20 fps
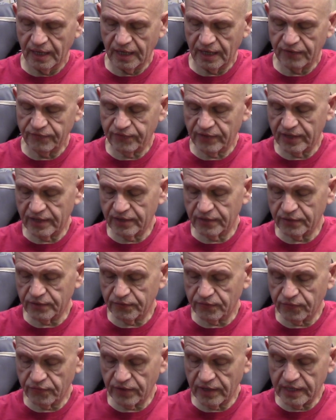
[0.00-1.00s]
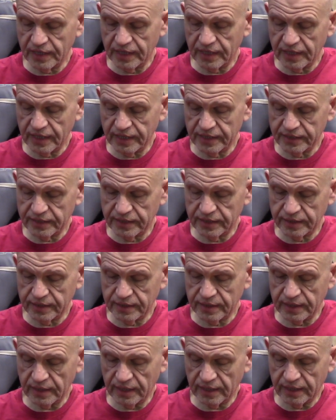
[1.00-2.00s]
I found out on Friday night that
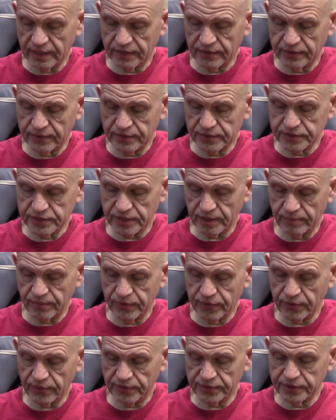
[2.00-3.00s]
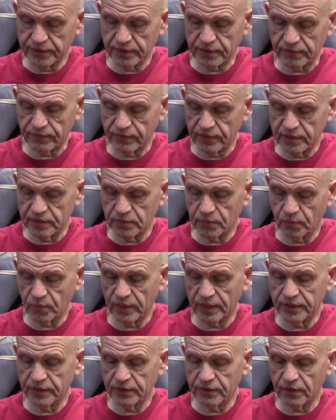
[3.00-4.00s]
uh, there's some thought that the reason
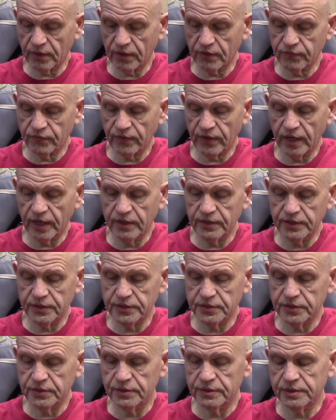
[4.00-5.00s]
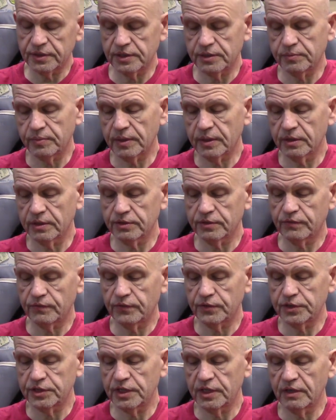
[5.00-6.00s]
why the dark-fired is used is because the
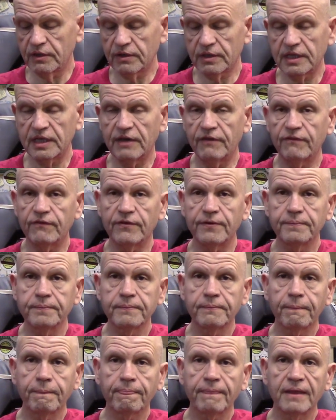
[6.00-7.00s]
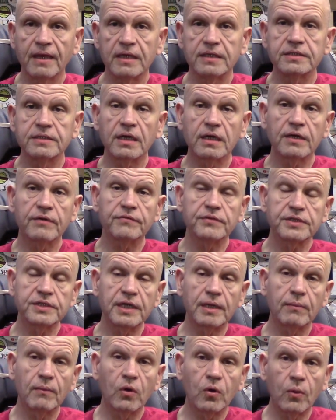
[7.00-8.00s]
Virginia leaf is not of the
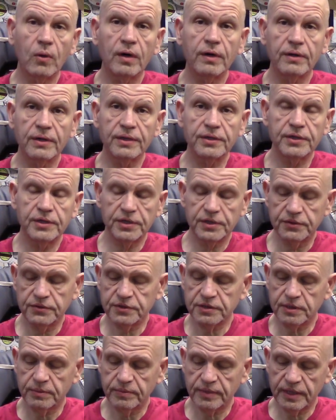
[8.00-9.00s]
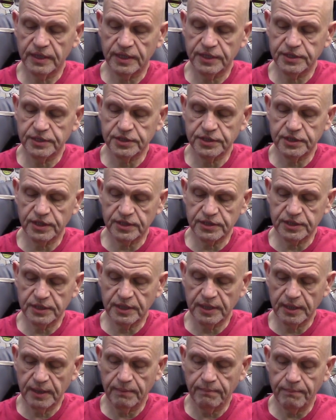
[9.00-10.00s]
same quality that it used to be, and it just doesn't
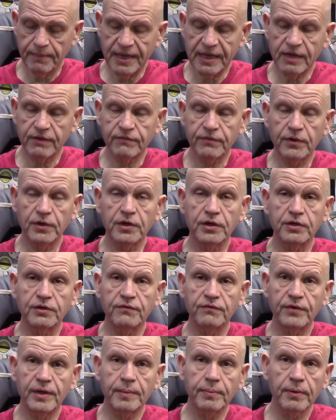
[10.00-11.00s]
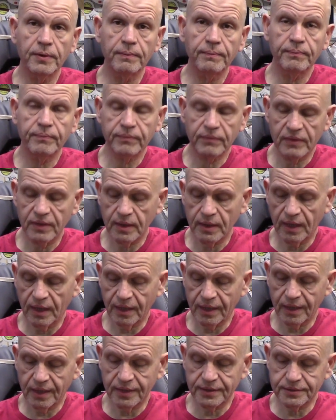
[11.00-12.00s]
make a very good vapor.
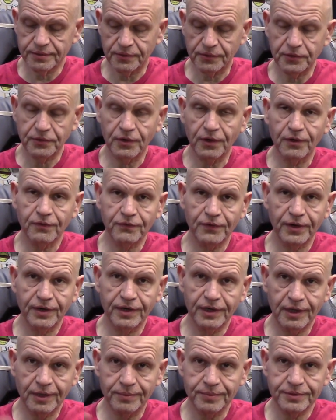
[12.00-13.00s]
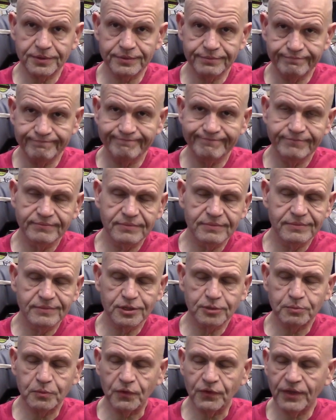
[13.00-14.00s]
Uh, so the dark fire helps
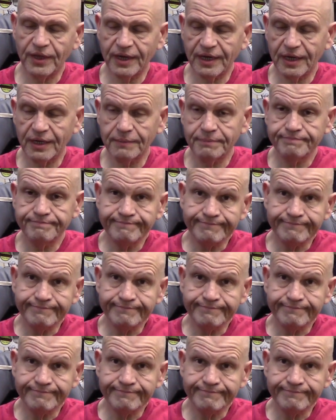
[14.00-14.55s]
smooth that out.